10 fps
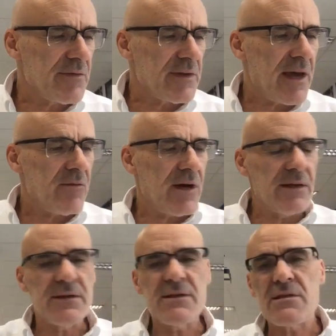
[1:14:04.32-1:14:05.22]
von
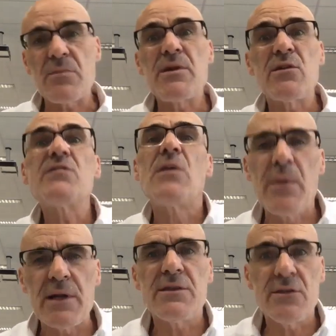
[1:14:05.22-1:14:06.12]
Erra, this is a period of
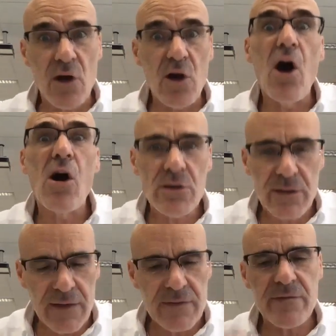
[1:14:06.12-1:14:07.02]
stability. The long
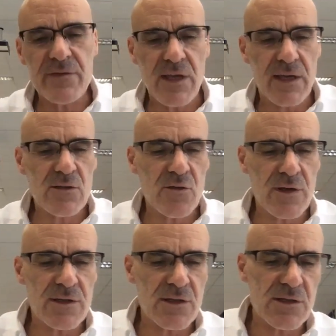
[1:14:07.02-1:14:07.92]
19th
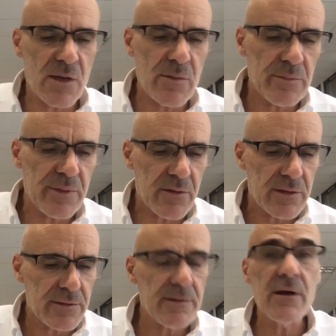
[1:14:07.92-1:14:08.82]
century is a stable period
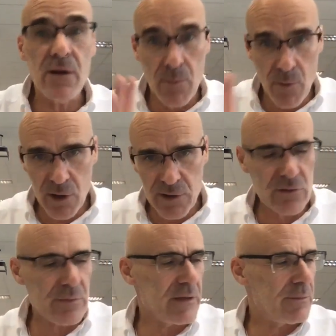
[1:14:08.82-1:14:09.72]
among
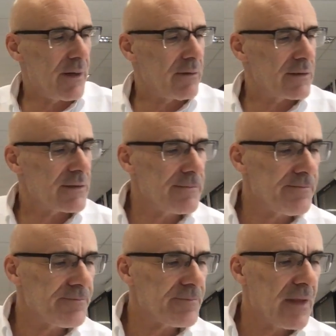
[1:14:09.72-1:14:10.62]
European powers.
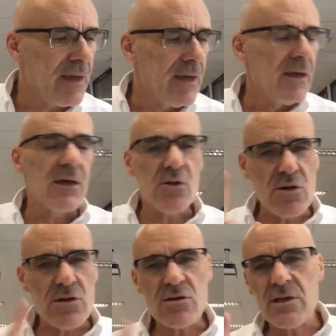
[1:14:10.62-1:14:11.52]

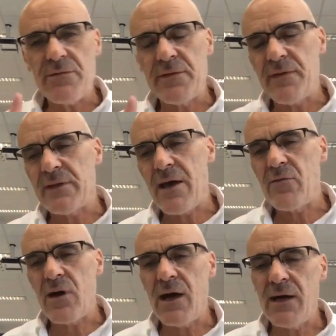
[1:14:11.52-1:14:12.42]
According to Stefan von
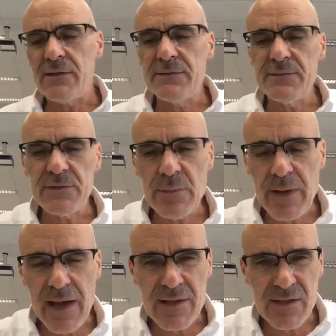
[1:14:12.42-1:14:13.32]
Erra, the
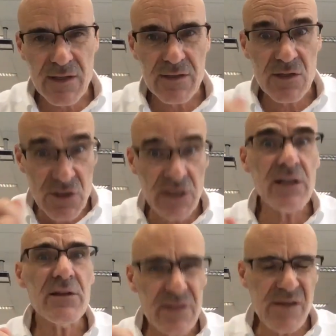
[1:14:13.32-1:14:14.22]
balance is
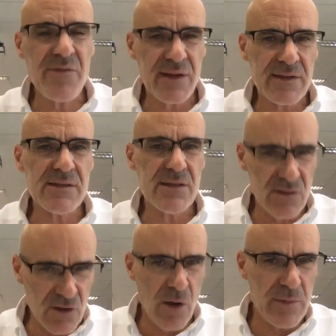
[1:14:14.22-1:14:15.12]
still defense
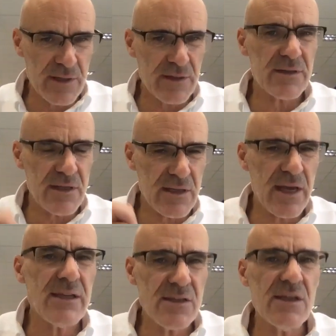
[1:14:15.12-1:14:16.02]
dominant in
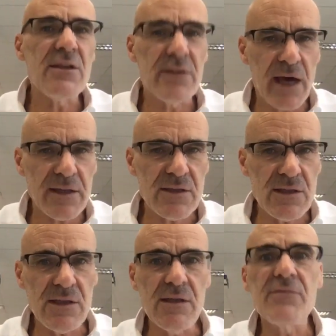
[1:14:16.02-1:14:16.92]

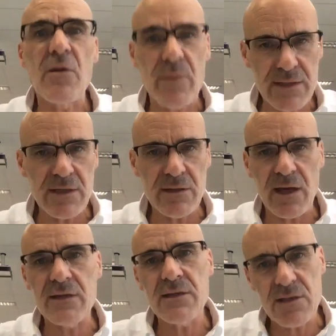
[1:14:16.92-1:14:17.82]
1890, from
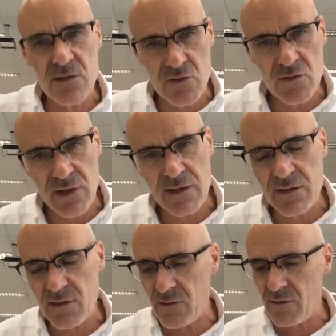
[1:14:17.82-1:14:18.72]
1890 to
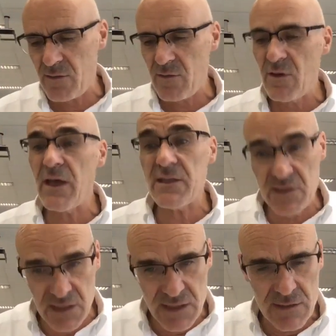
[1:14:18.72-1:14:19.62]

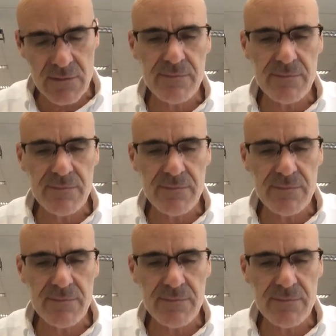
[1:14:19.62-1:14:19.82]
1918,